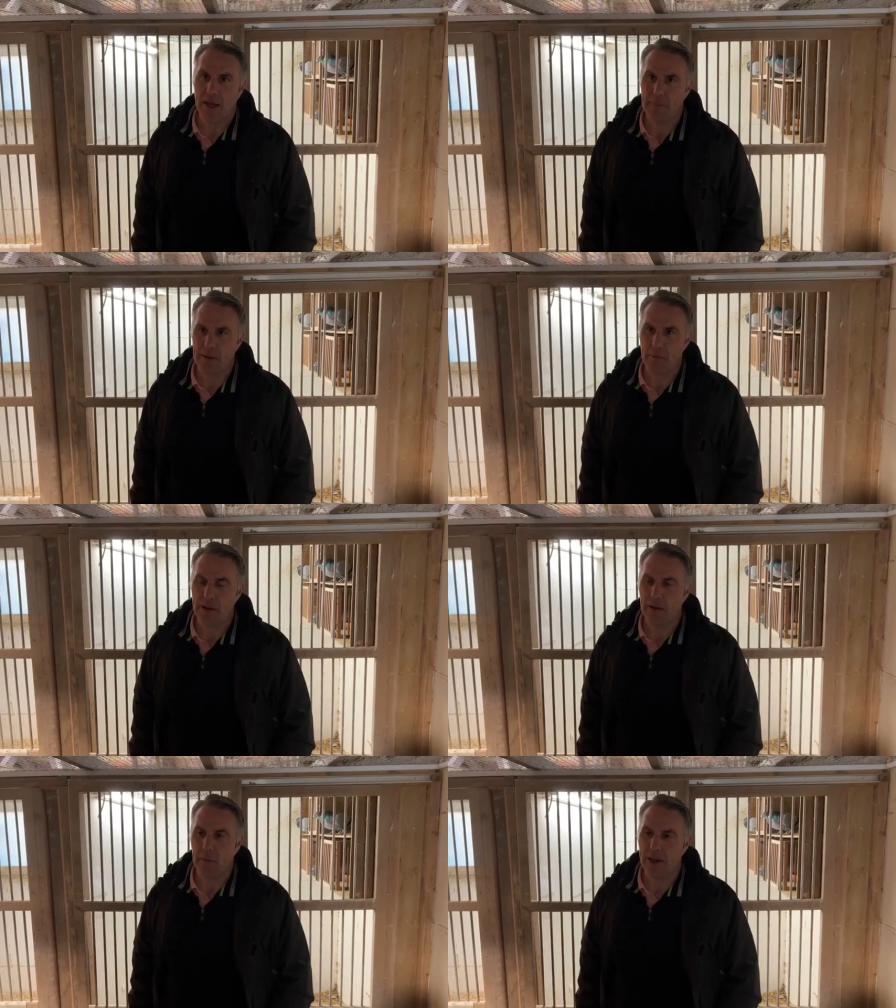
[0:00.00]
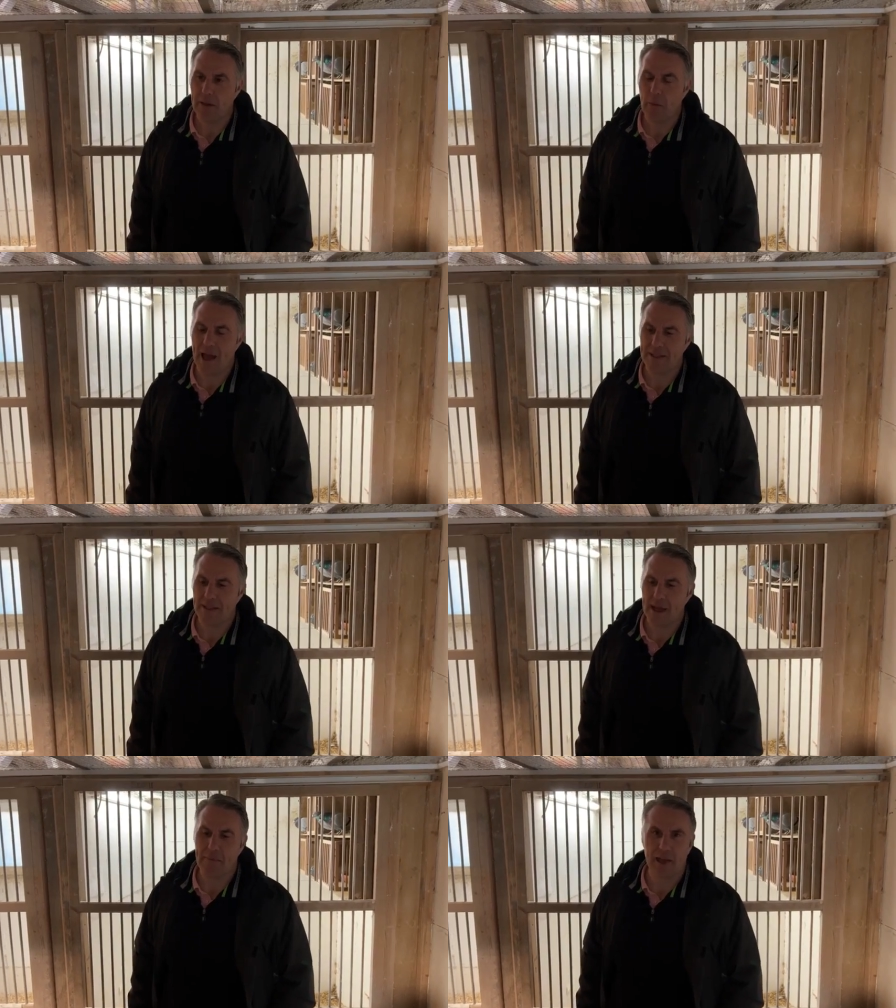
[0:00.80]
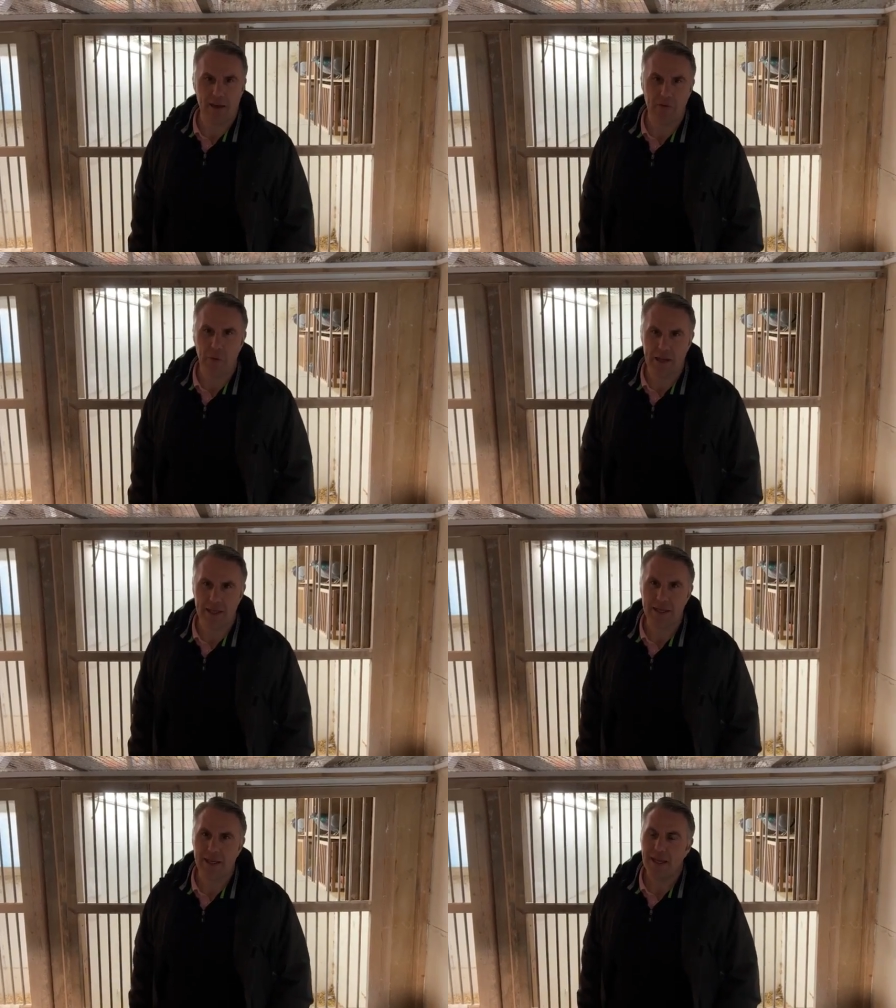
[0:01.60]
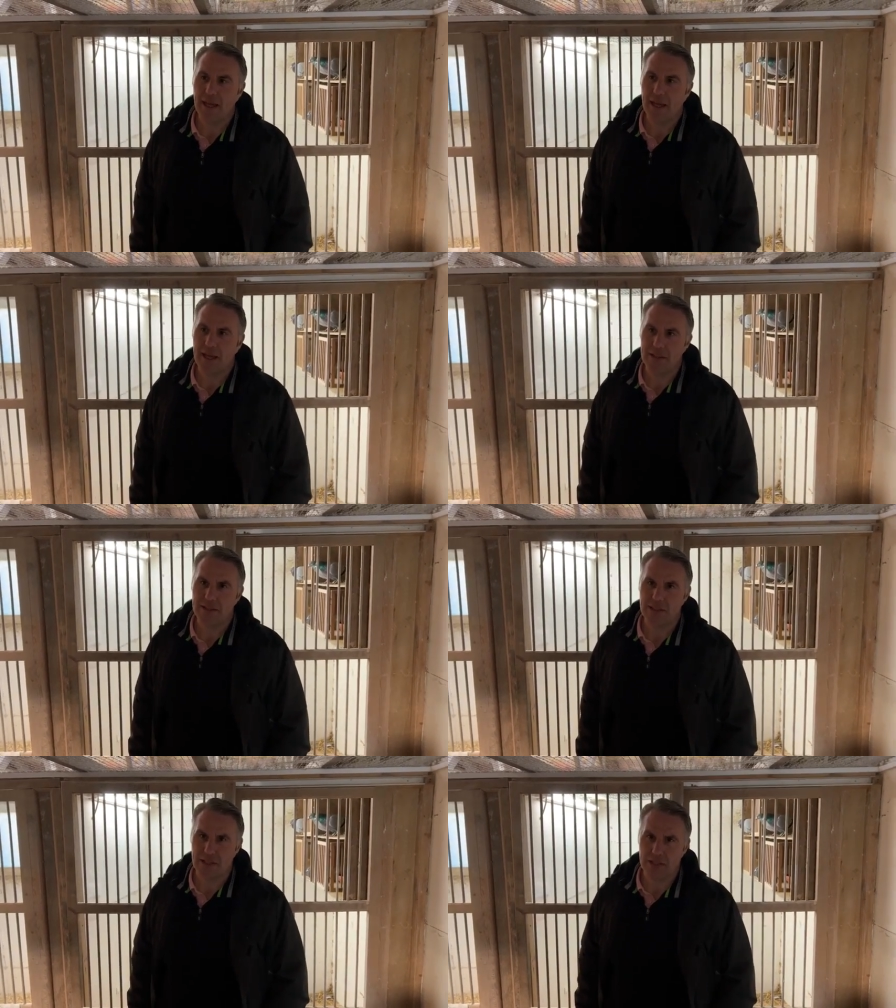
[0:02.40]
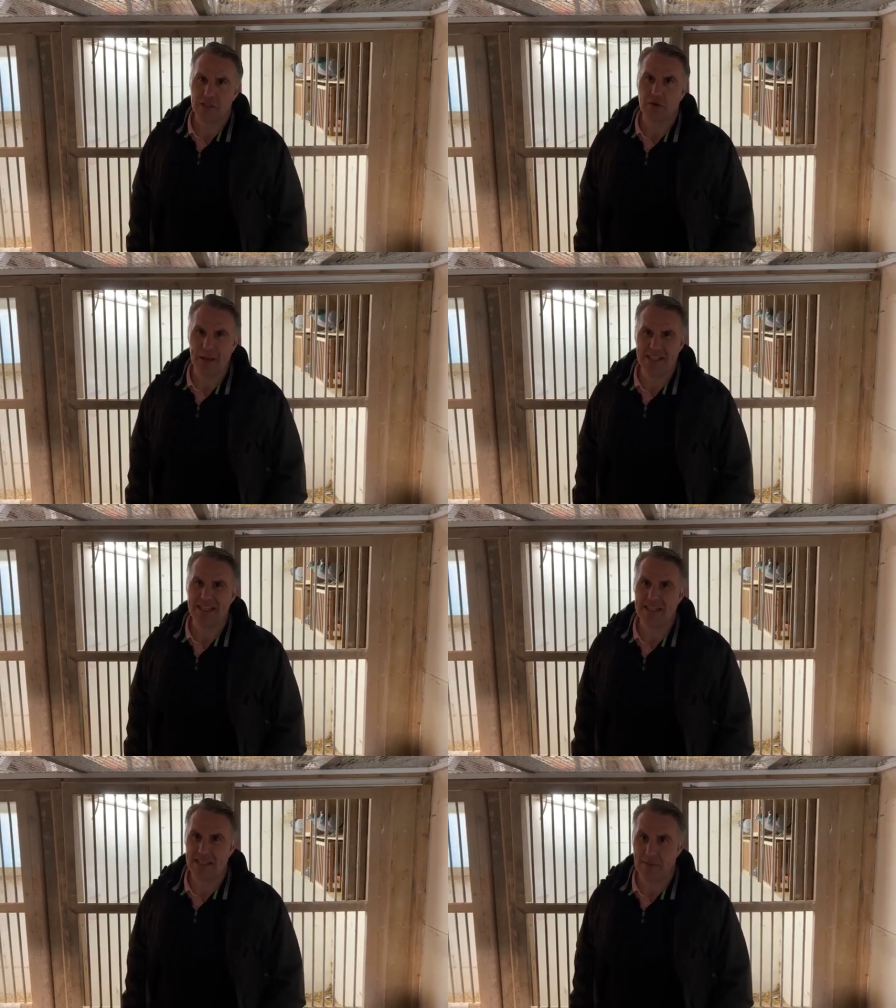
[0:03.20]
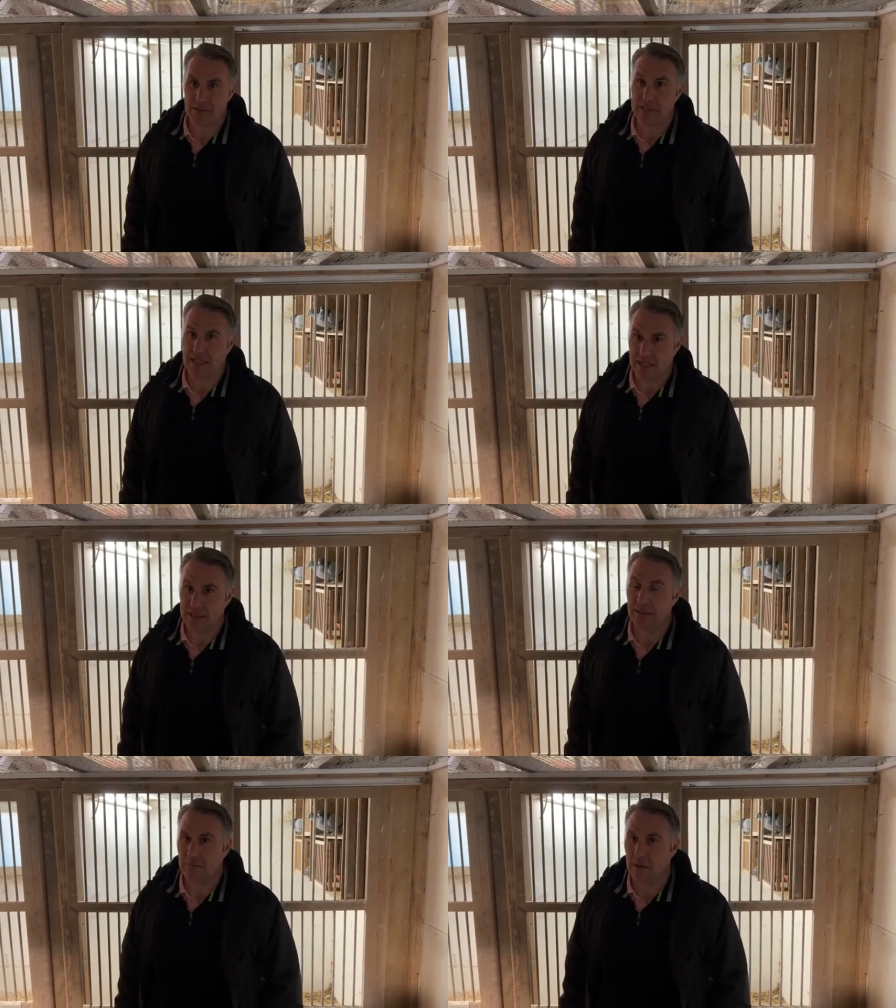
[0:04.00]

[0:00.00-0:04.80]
I mean, we, we added up the other week and since 2017,